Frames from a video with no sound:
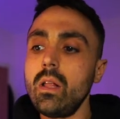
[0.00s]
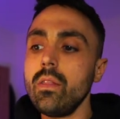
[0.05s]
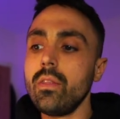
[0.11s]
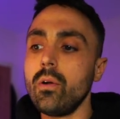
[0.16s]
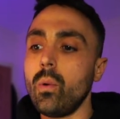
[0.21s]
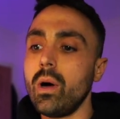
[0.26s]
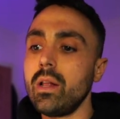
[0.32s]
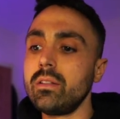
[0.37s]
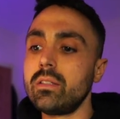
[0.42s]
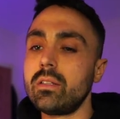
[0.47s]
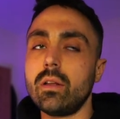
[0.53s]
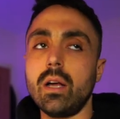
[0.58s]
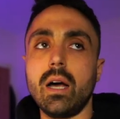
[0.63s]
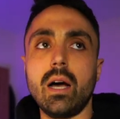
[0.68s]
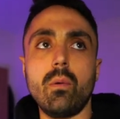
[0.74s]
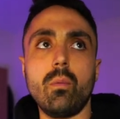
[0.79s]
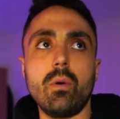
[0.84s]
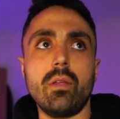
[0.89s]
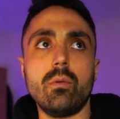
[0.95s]
the ones
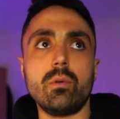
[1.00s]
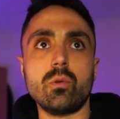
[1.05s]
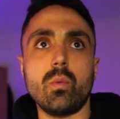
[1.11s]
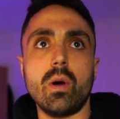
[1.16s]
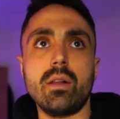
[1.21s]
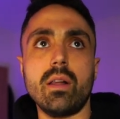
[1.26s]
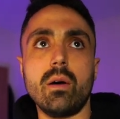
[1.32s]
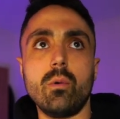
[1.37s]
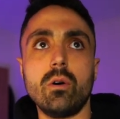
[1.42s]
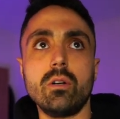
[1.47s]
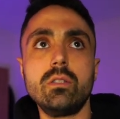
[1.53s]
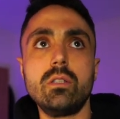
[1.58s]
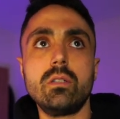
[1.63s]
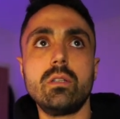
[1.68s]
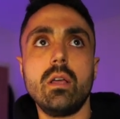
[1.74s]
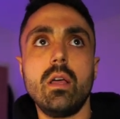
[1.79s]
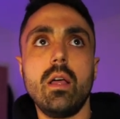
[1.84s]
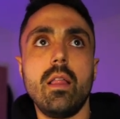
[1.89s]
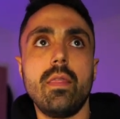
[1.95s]
uh, there was one that
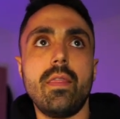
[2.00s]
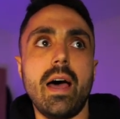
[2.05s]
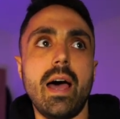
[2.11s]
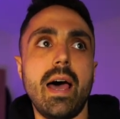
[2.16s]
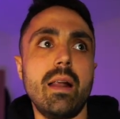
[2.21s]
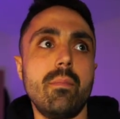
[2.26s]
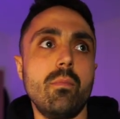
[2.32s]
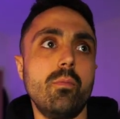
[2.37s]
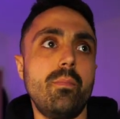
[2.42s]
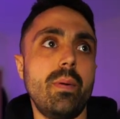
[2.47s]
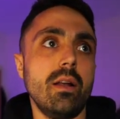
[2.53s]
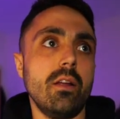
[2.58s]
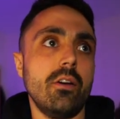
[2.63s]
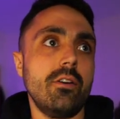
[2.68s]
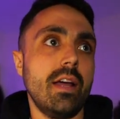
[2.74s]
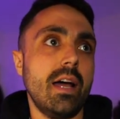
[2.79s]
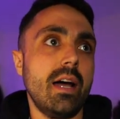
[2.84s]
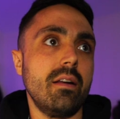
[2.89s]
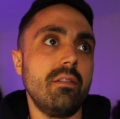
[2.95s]
was that animal
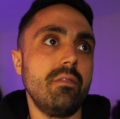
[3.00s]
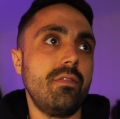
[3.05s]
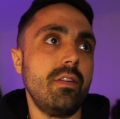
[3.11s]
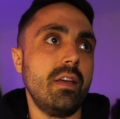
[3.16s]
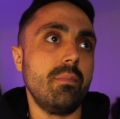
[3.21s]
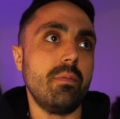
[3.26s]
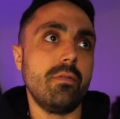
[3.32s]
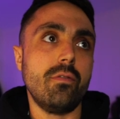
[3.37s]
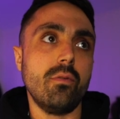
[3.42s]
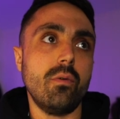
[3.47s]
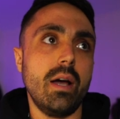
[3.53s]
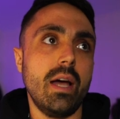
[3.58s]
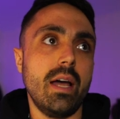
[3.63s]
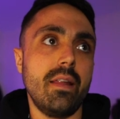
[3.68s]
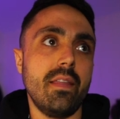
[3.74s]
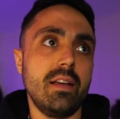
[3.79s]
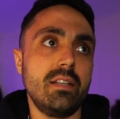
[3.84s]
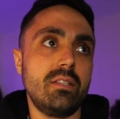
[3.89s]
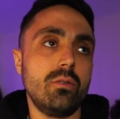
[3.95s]
bellowed out in fear
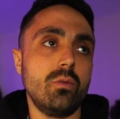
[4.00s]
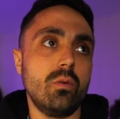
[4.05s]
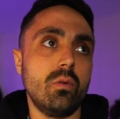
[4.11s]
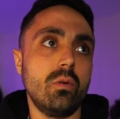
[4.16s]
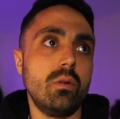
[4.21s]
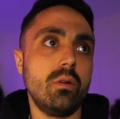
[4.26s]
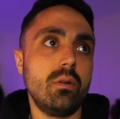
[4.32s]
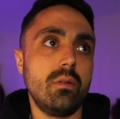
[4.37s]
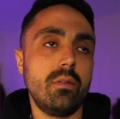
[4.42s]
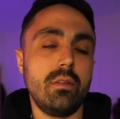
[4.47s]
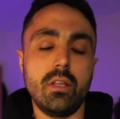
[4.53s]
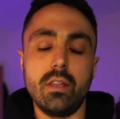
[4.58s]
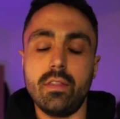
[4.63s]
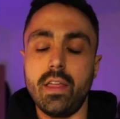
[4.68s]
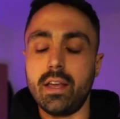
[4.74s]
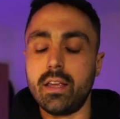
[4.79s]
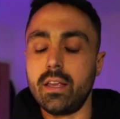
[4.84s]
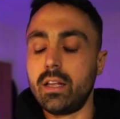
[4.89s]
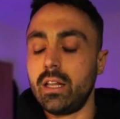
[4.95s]
beforehand. They saw
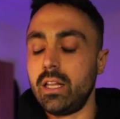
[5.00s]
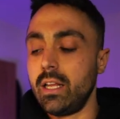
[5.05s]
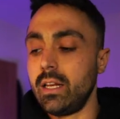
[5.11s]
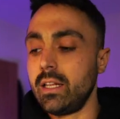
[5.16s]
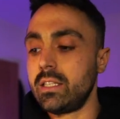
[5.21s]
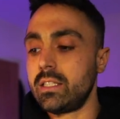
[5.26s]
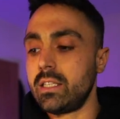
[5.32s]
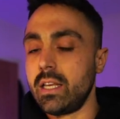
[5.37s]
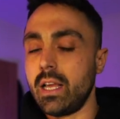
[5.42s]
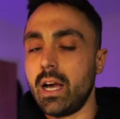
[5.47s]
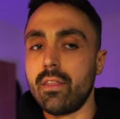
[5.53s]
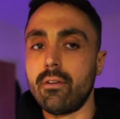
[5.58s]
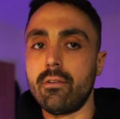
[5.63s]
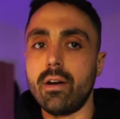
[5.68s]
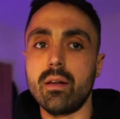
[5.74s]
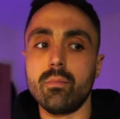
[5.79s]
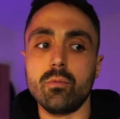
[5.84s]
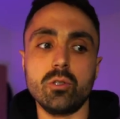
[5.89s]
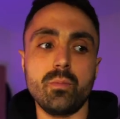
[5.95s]
they could clearly see
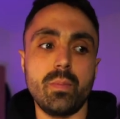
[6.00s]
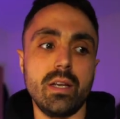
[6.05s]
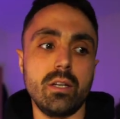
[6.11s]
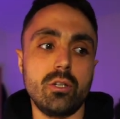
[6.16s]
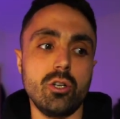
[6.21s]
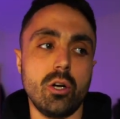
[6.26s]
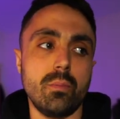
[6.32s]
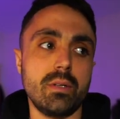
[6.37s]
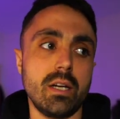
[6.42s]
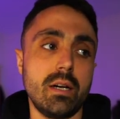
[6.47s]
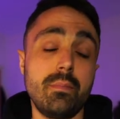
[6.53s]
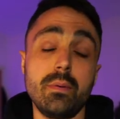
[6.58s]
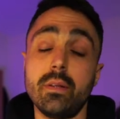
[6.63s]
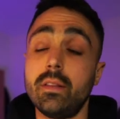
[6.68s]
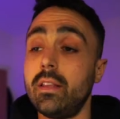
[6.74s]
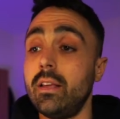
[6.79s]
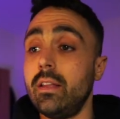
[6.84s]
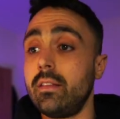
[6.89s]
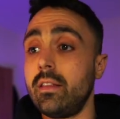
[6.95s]
other animals being chopped up.
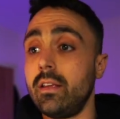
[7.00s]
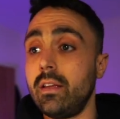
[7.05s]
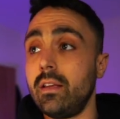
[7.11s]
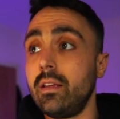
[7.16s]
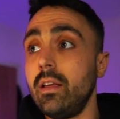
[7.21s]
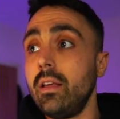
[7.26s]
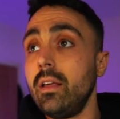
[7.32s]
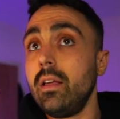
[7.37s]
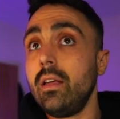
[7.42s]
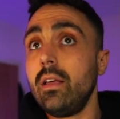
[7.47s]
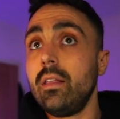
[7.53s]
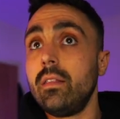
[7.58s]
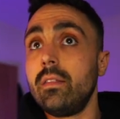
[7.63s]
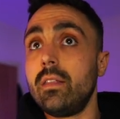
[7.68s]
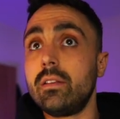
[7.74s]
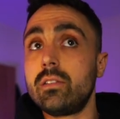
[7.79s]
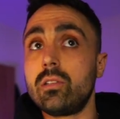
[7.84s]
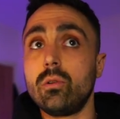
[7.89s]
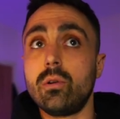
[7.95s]
The the
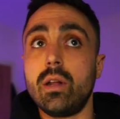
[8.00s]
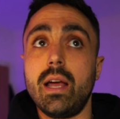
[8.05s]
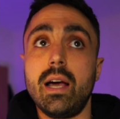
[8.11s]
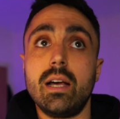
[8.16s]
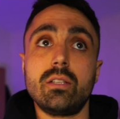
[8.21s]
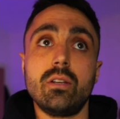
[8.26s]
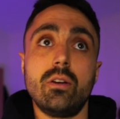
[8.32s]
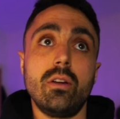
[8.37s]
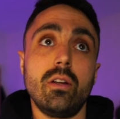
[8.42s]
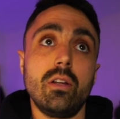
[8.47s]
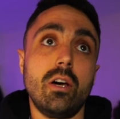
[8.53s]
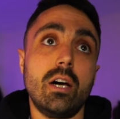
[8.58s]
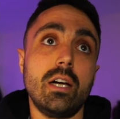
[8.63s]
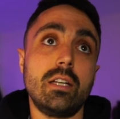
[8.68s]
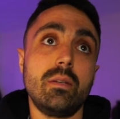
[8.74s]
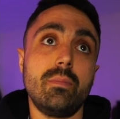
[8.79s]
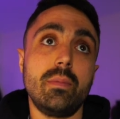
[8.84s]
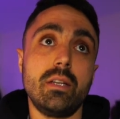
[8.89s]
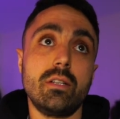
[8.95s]
the slaughterhouse owner
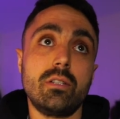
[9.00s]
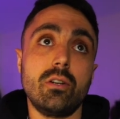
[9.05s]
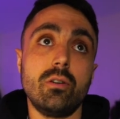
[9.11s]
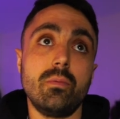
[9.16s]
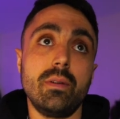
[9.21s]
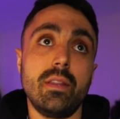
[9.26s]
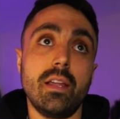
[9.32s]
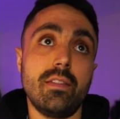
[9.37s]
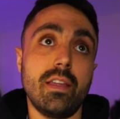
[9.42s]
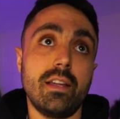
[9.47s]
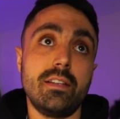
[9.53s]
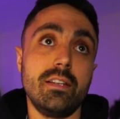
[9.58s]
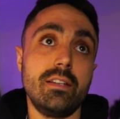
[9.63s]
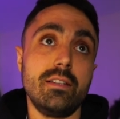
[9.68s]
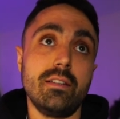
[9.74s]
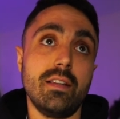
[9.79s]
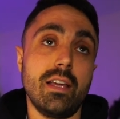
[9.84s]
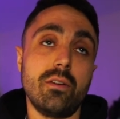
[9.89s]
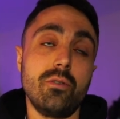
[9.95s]
lied to me and told me that they
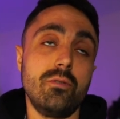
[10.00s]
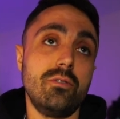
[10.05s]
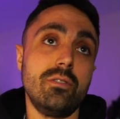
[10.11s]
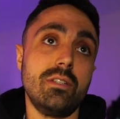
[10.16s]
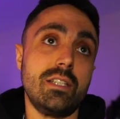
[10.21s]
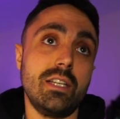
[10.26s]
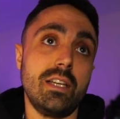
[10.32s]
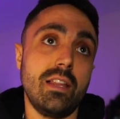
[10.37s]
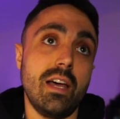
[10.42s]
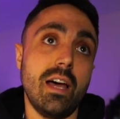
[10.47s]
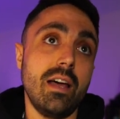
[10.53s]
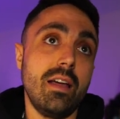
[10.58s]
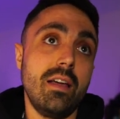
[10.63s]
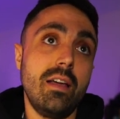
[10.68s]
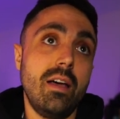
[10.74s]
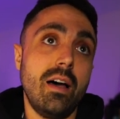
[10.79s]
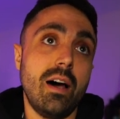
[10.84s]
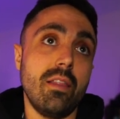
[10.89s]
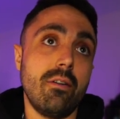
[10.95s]
didn't they couldn't see that
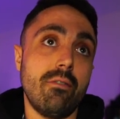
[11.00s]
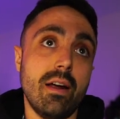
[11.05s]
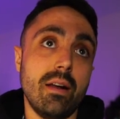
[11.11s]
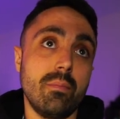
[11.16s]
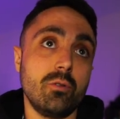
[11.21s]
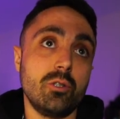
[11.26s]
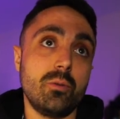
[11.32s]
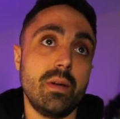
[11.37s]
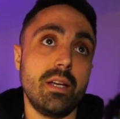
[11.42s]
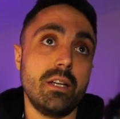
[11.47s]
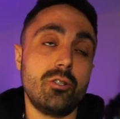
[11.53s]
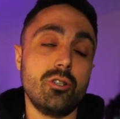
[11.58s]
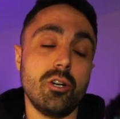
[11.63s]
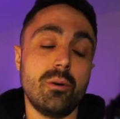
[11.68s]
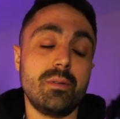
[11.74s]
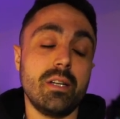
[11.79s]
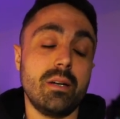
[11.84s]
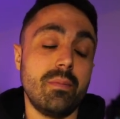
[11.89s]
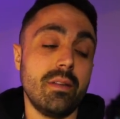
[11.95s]
other animals being
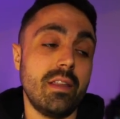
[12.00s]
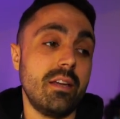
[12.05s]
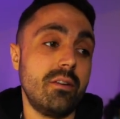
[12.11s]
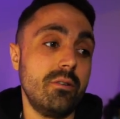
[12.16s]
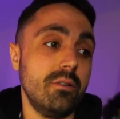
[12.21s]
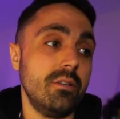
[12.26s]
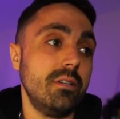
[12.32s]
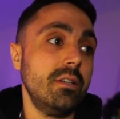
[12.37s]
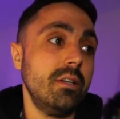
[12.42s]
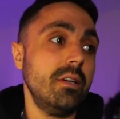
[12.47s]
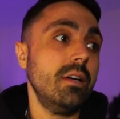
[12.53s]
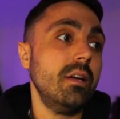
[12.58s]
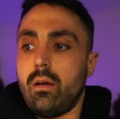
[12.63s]
chopped up, but they could.